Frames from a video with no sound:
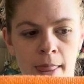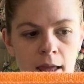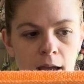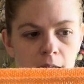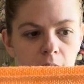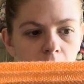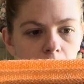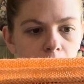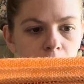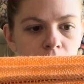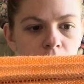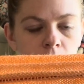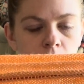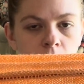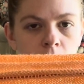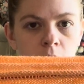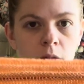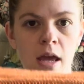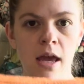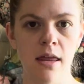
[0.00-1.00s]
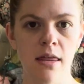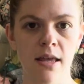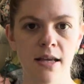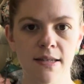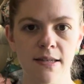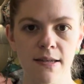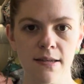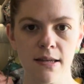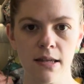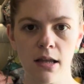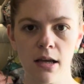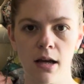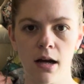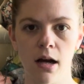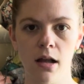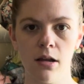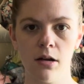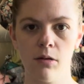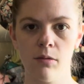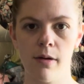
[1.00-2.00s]
yeah, this is in the
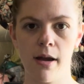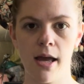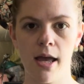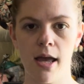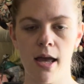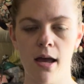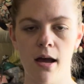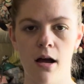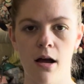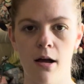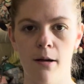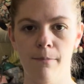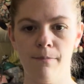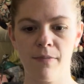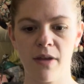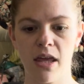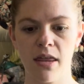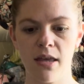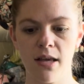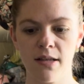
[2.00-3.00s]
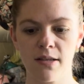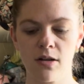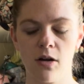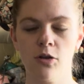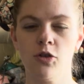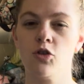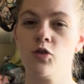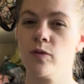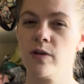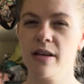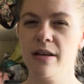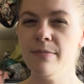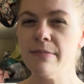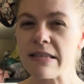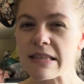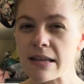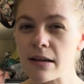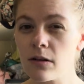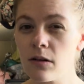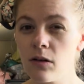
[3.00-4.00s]
colorway, I think it's called
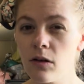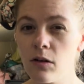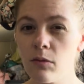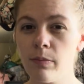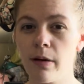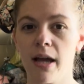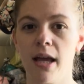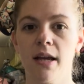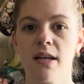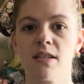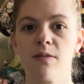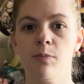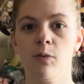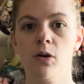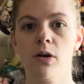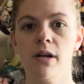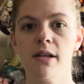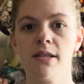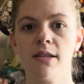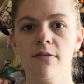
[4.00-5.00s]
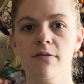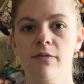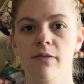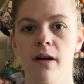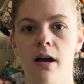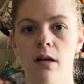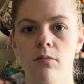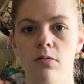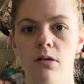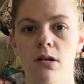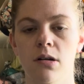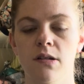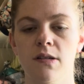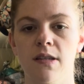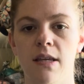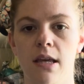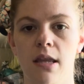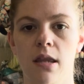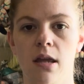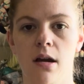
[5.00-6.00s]
Dreamsicle by Explore Knits and Fibers
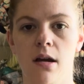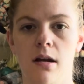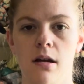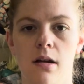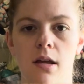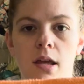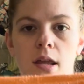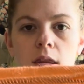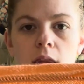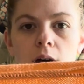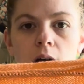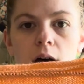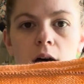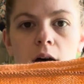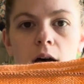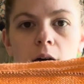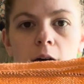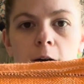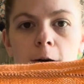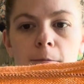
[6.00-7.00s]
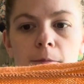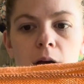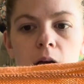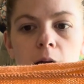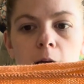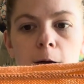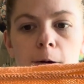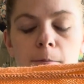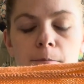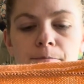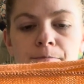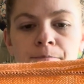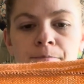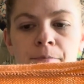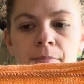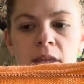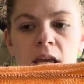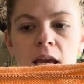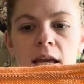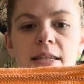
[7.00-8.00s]
in the
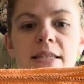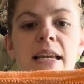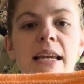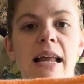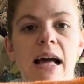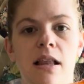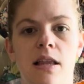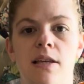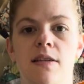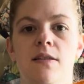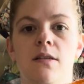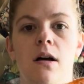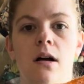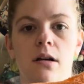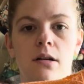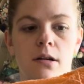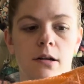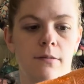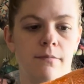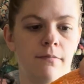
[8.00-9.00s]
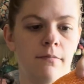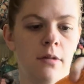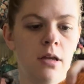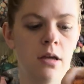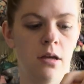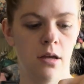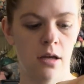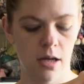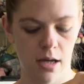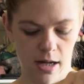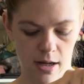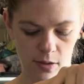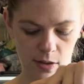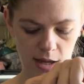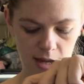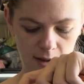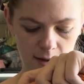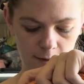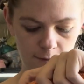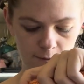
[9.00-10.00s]
Denali sock. I only
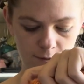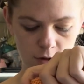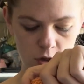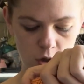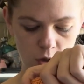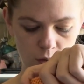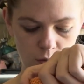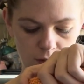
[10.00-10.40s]
have 2